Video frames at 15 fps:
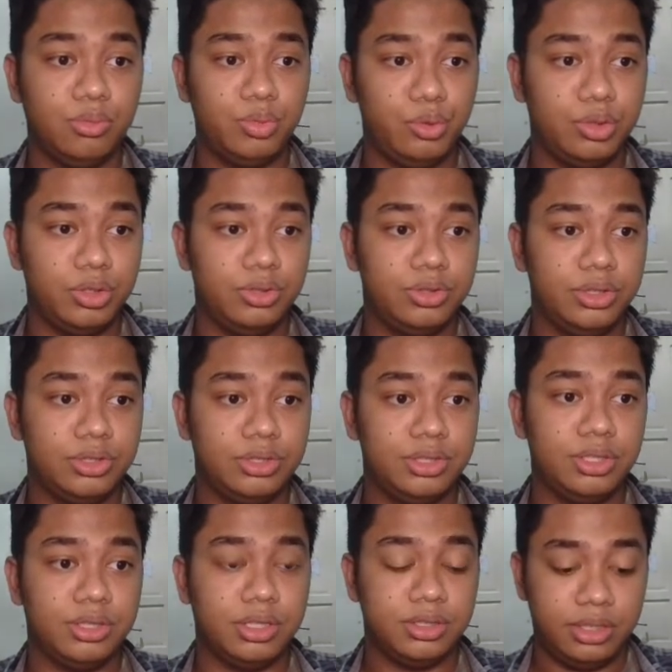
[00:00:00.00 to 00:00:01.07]
We were using
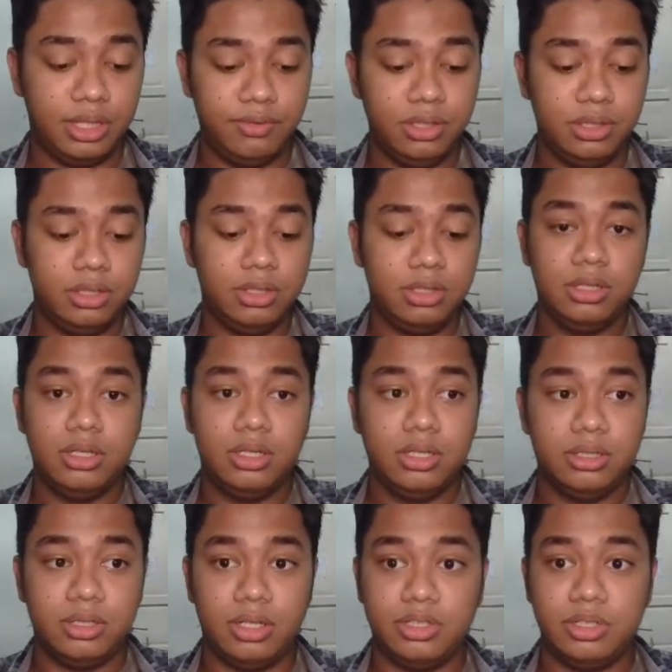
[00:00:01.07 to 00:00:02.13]
6 and 7,
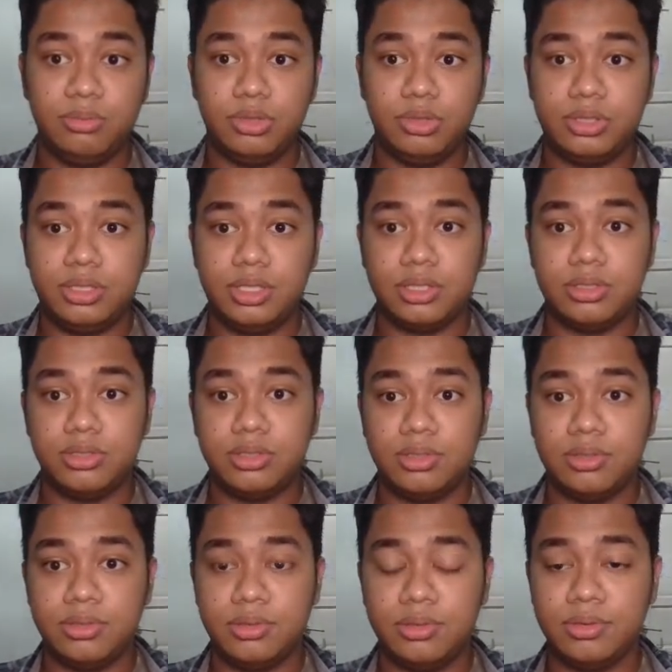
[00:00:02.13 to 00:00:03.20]
so let's input 6.
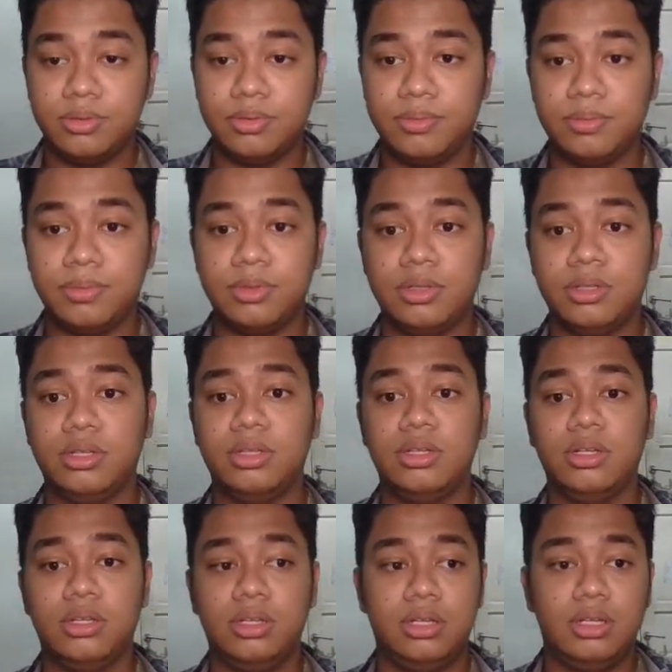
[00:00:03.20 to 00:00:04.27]

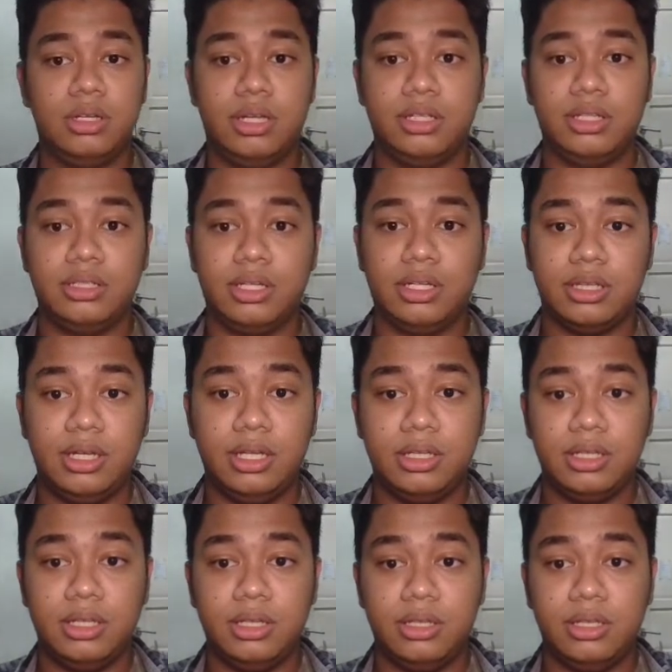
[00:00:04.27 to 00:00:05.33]
And just like
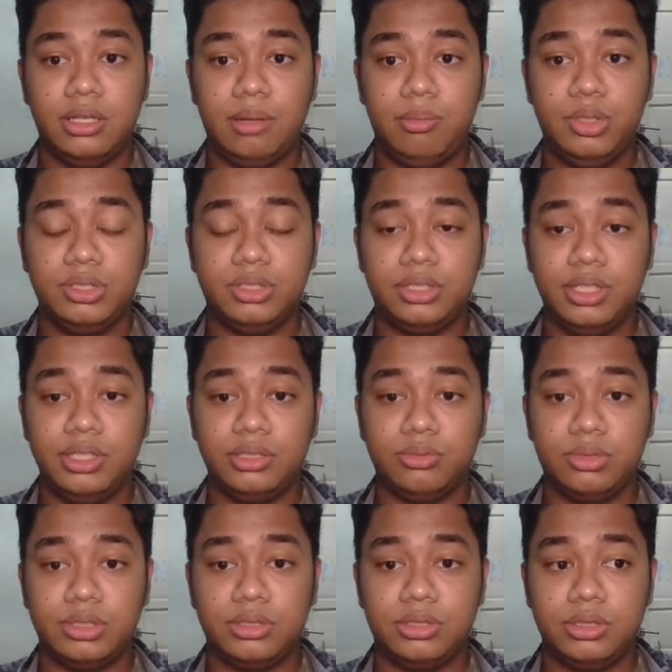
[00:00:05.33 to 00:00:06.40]
that, the number 6
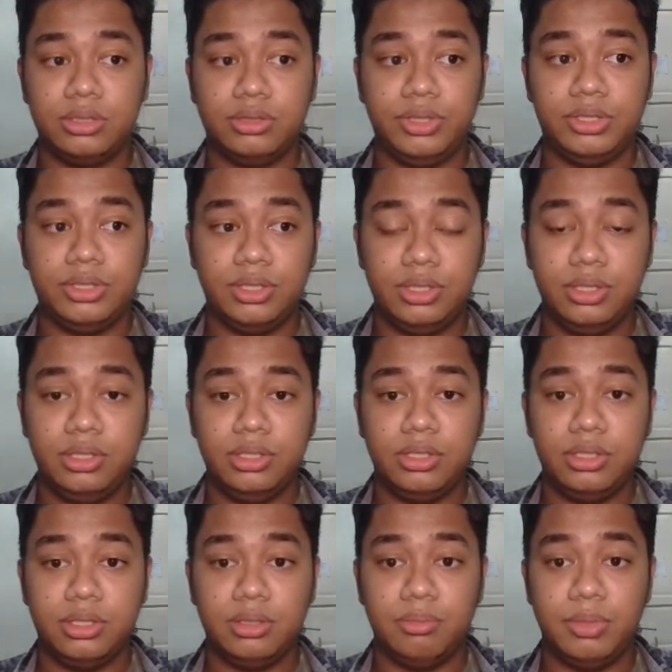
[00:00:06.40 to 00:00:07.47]
was returned,
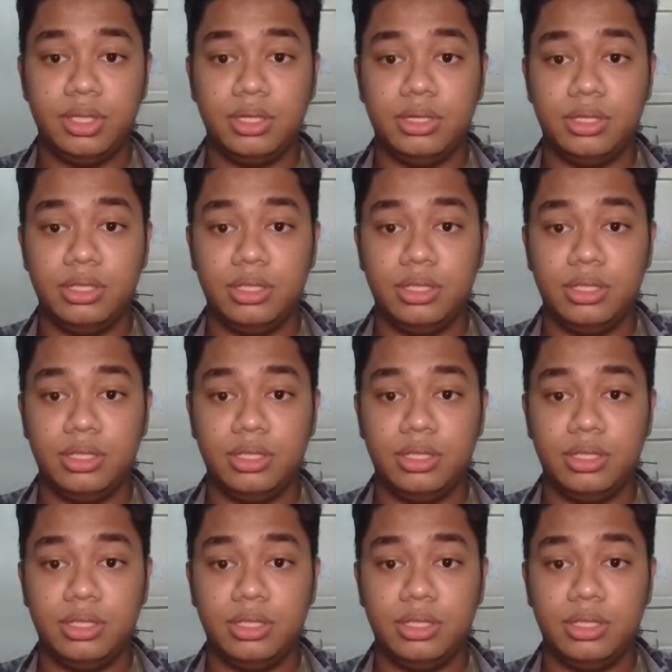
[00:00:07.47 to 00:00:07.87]
but